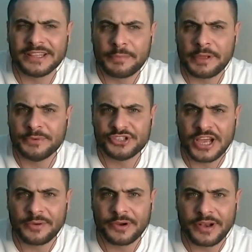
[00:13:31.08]
baby
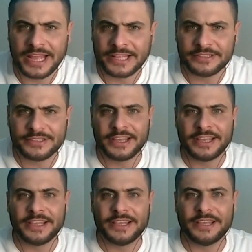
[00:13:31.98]
shower, and
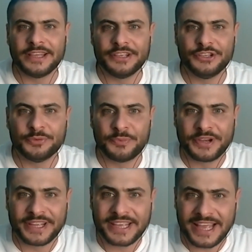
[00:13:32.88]
you
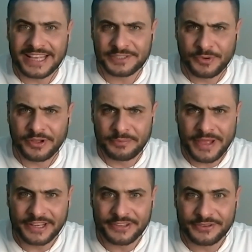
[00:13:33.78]
bring a small
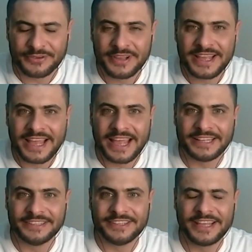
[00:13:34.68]
venue,
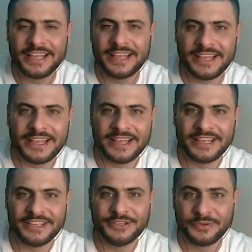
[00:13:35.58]
and
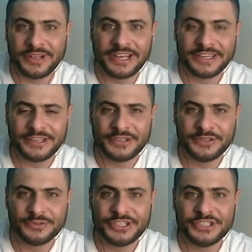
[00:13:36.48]

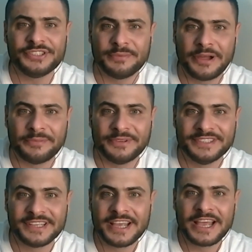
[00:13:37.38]
you teach the
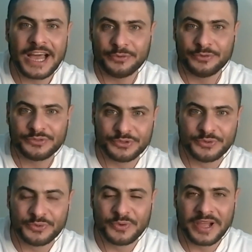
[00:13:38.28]
mommies how
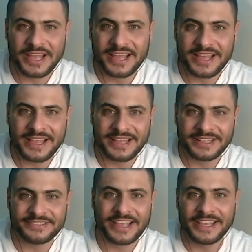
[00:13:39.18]

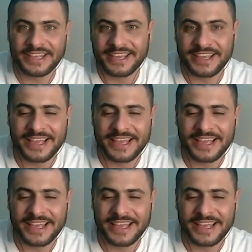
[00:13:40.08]
to take